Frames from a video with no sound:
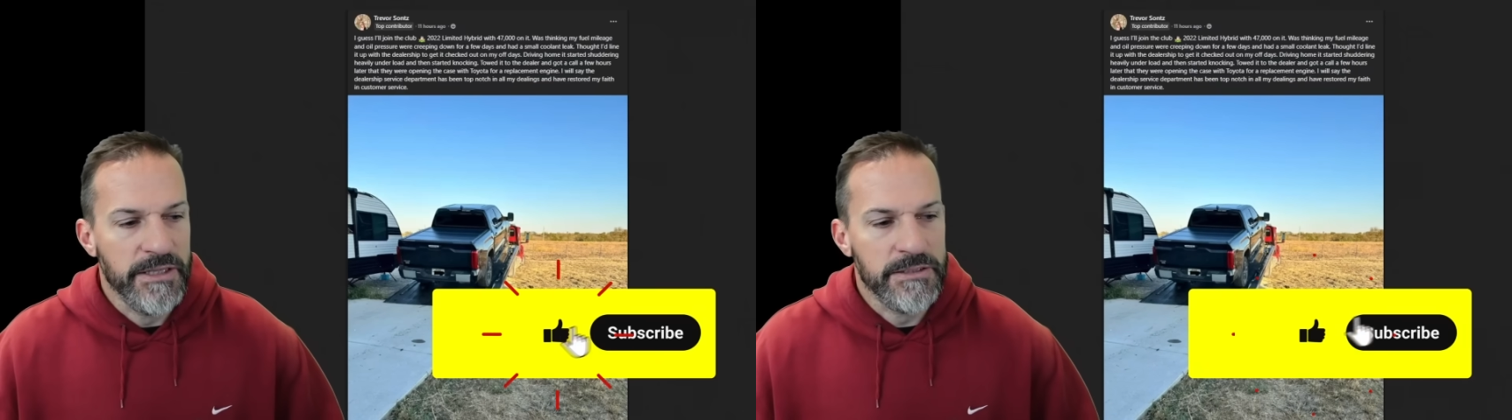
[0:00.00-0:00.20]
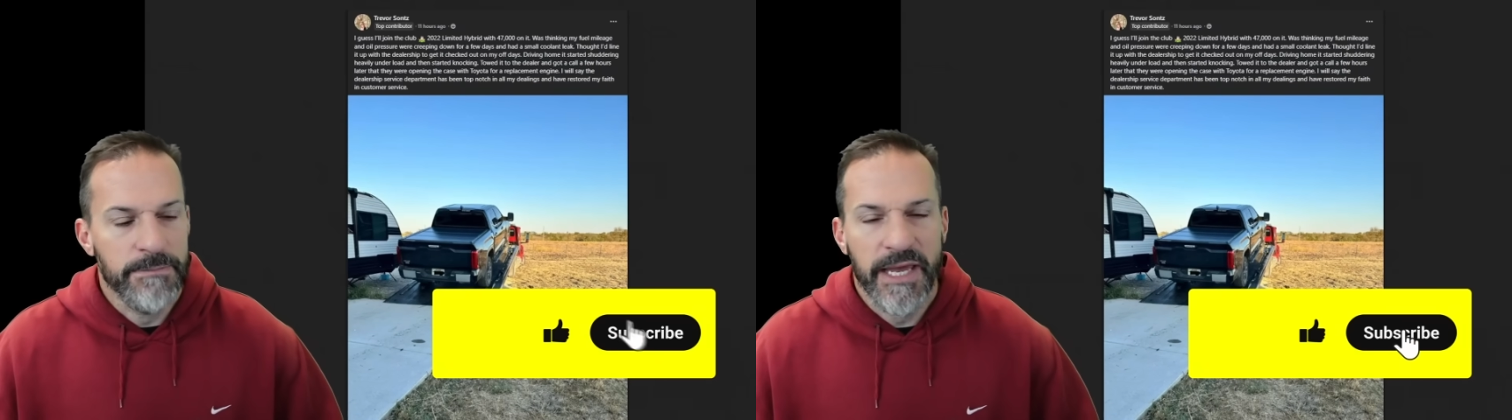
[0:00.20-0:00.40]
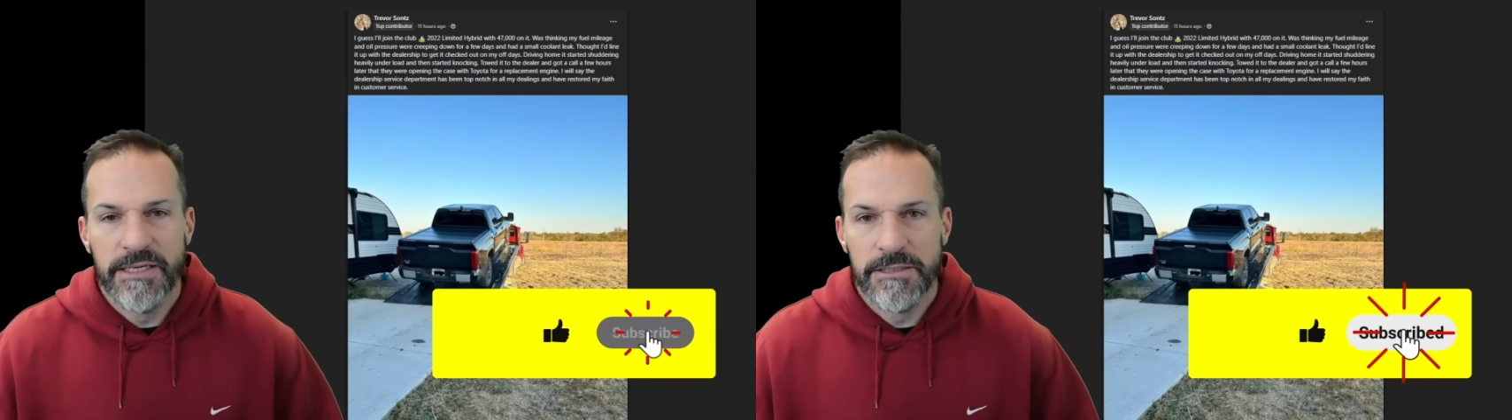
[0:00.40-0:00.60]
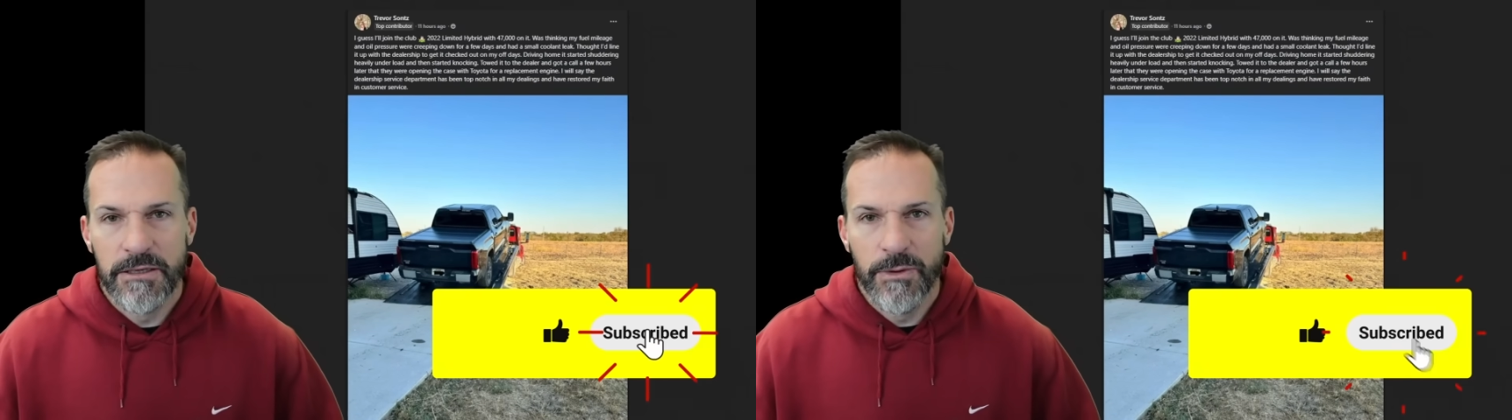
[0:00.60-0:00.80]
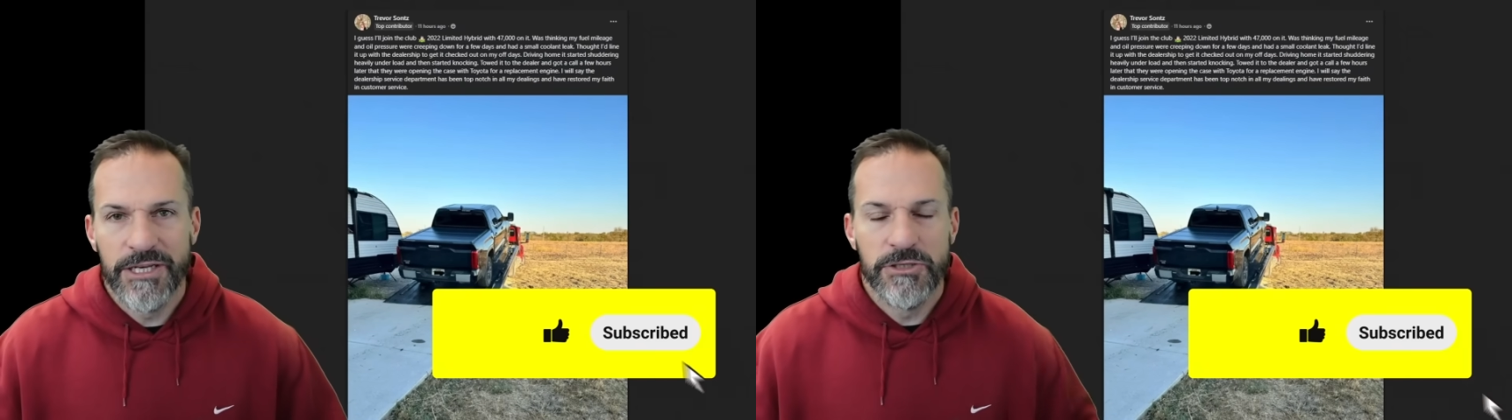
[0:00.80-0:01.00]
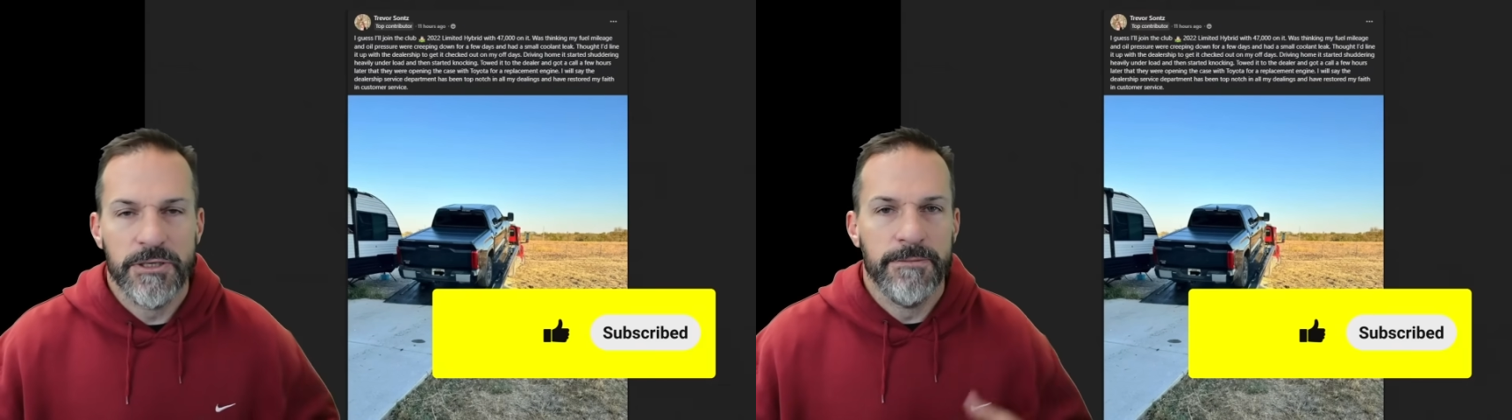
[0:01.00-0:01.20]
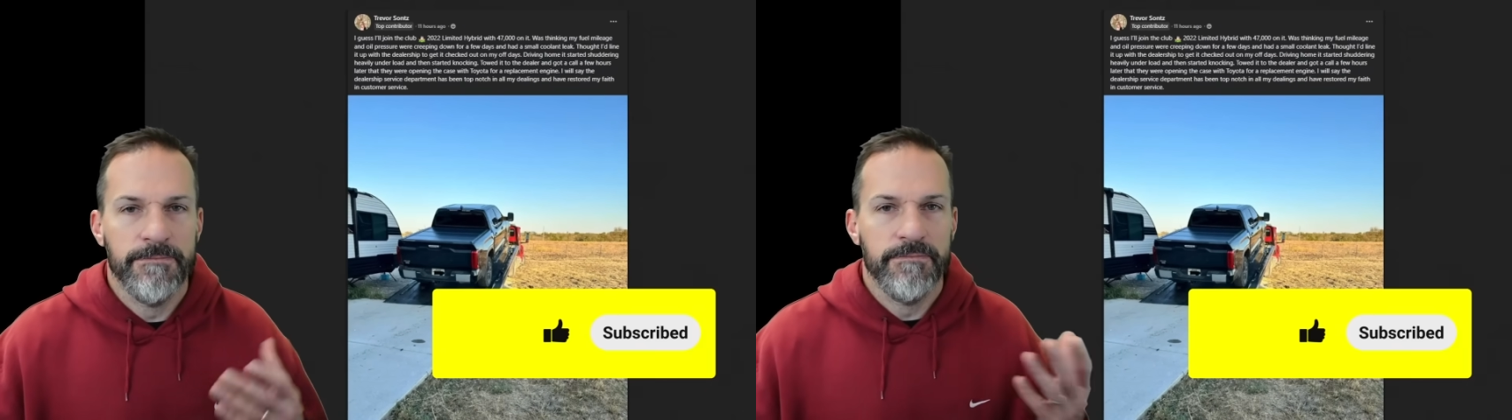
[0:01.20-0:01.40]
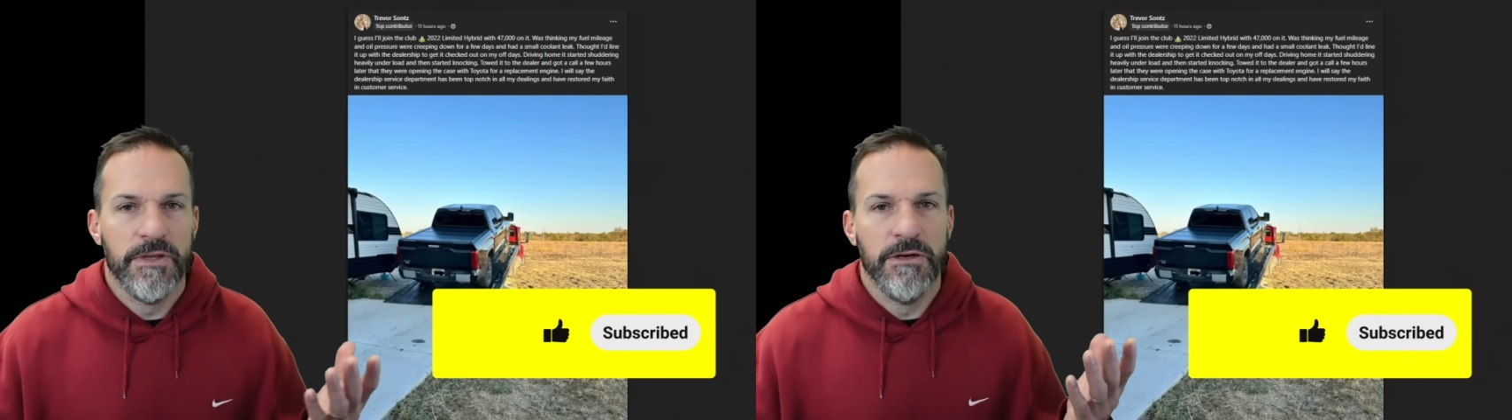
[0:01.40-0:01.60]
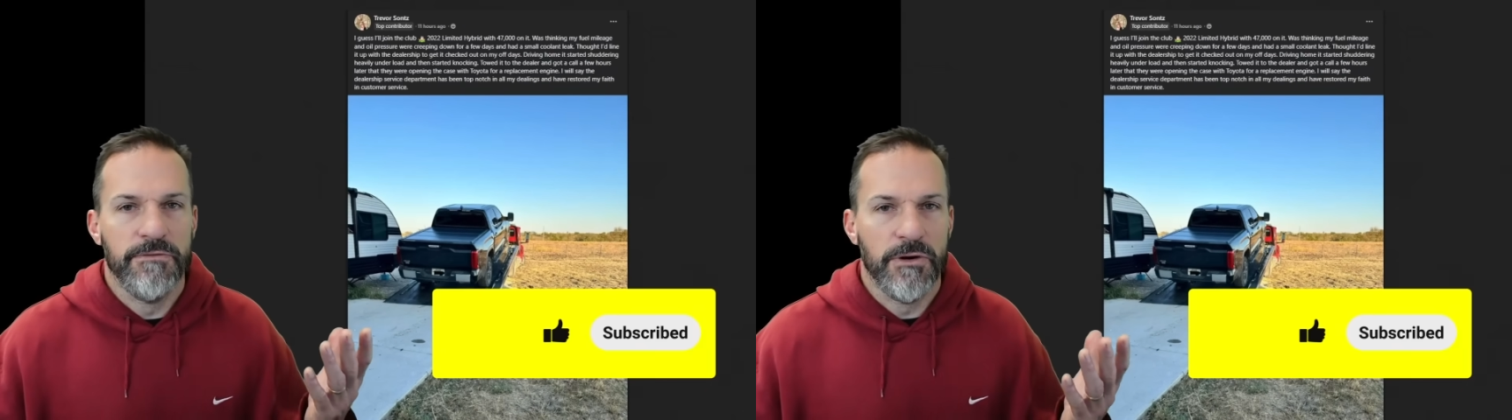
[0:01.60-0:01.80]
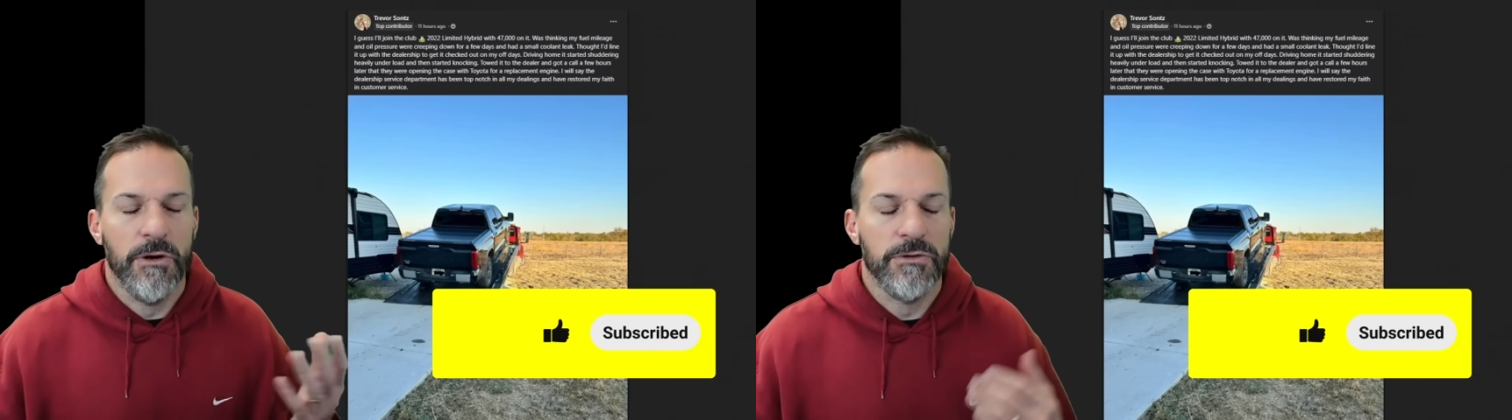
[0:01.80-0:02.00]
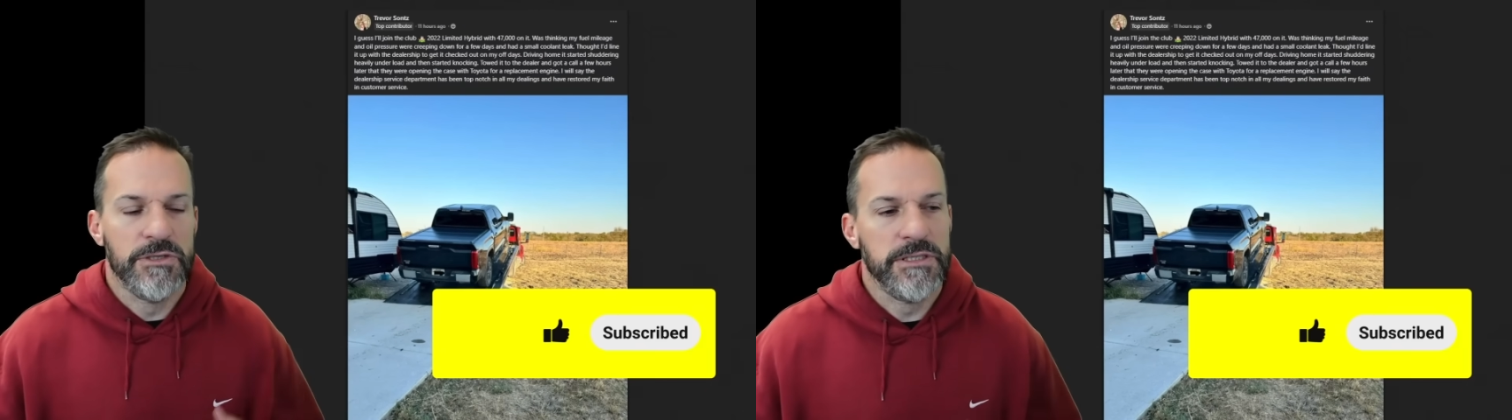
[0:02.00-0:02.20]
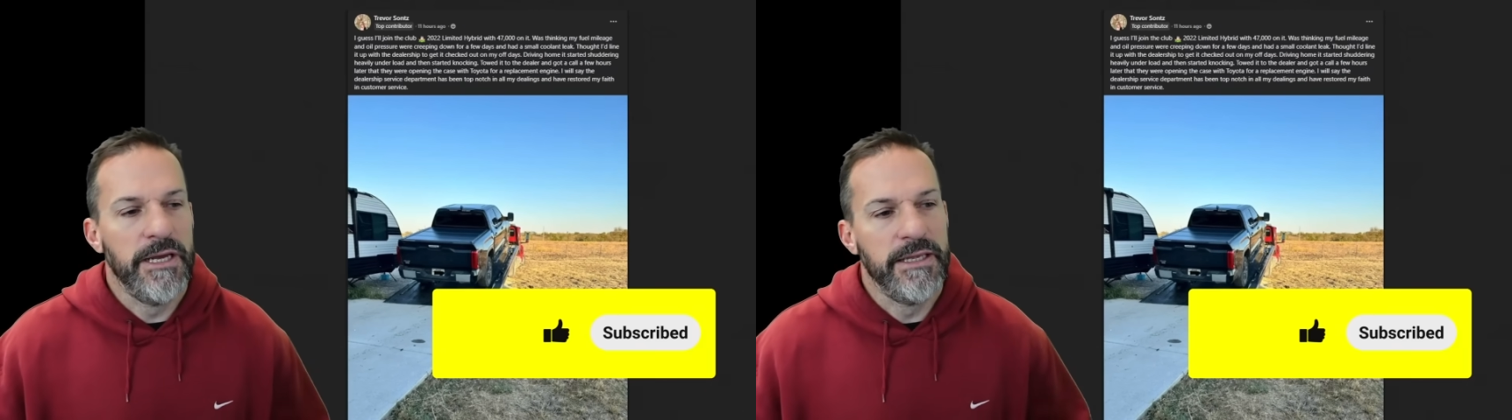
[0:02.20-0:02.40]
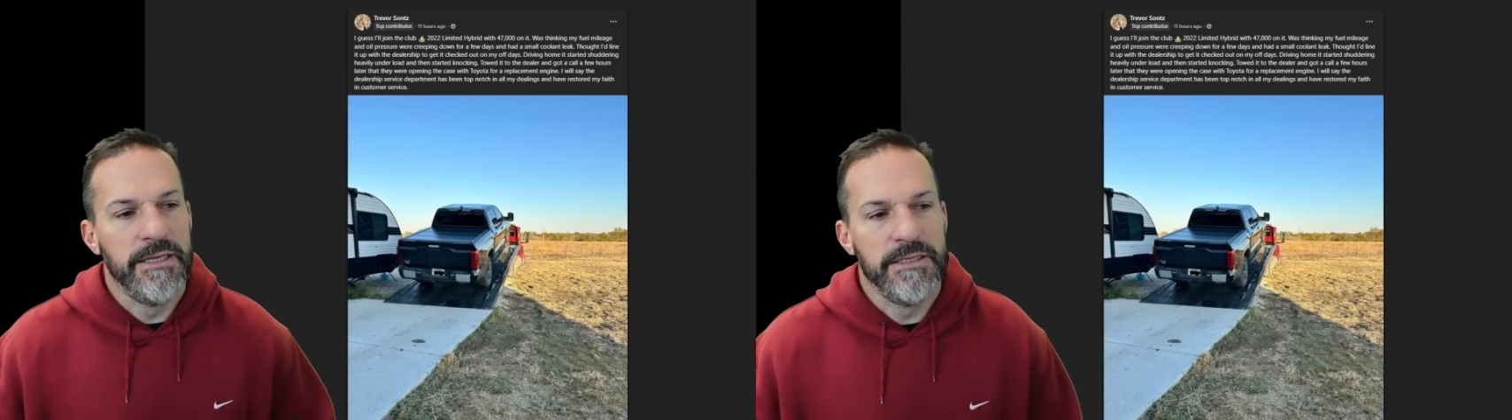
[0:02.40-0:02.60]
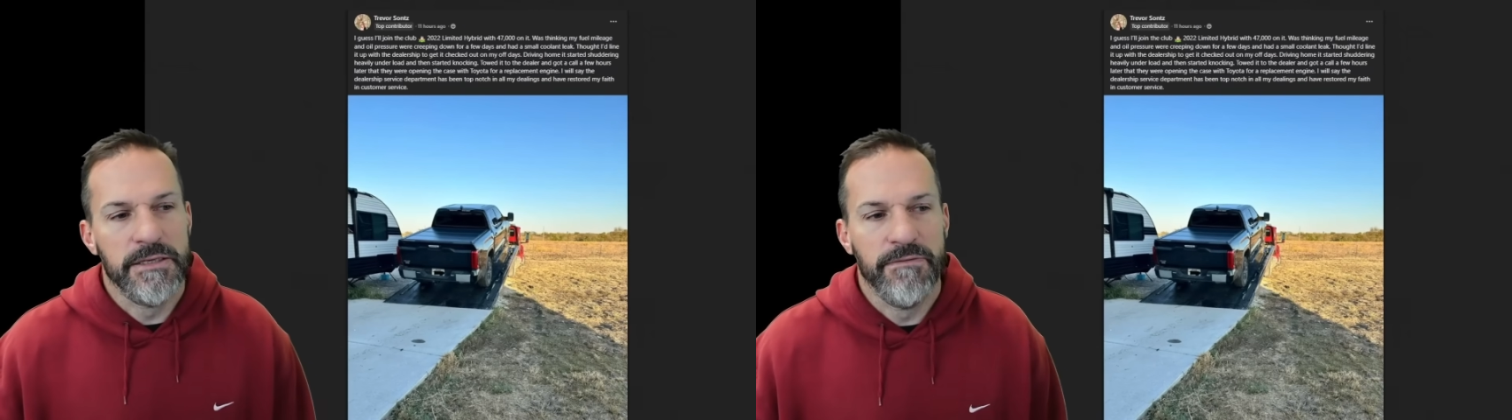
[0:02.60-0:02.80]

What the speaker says: this begs the question, for owners like this,